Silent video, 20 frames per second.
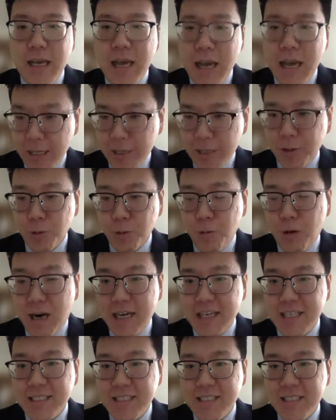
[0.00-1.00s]

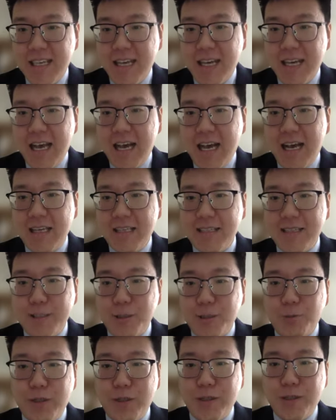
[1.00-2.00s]
Otherwise,
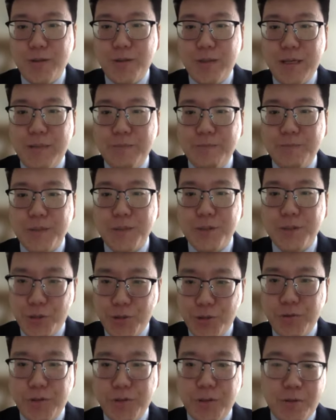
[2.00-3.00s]
this will
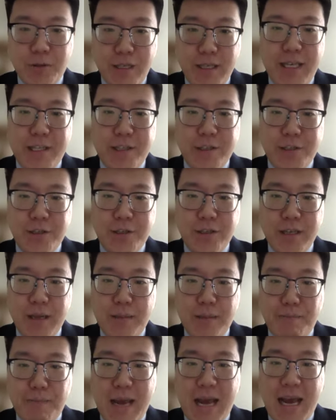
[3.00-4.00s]
sooner or later
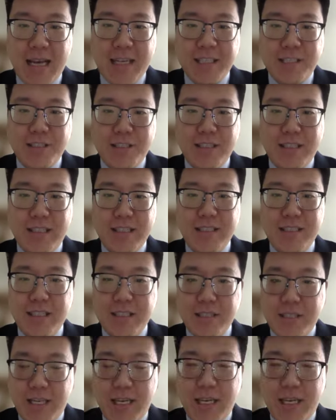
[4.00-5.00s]
impact the
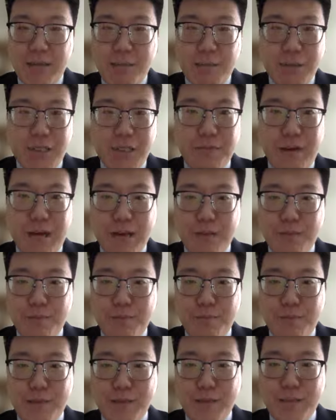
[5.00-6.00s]
sustainable
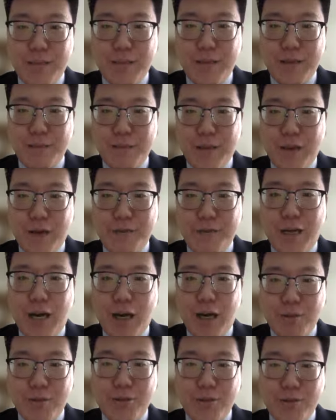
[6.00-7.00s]
development of the
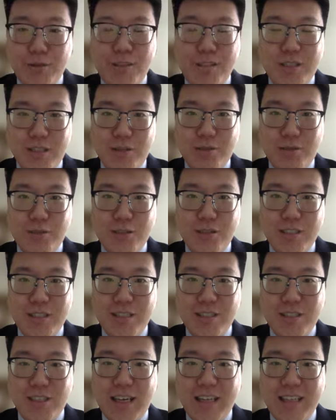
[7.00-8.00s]
arbitral institutions
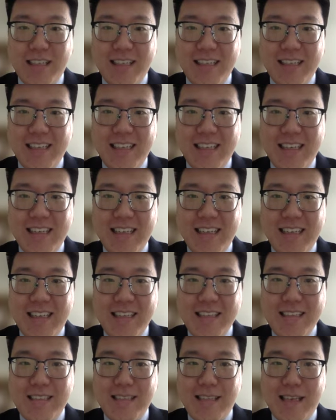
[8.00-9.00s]
in China.
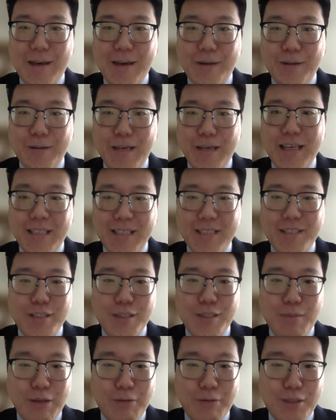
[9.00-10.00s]
So yeah, this
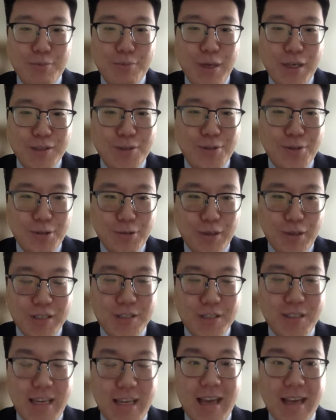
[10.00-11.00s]
is my response to your
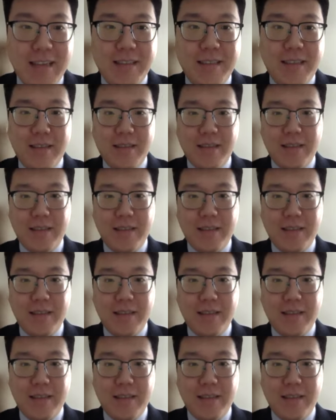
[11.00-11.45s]
question, Alan.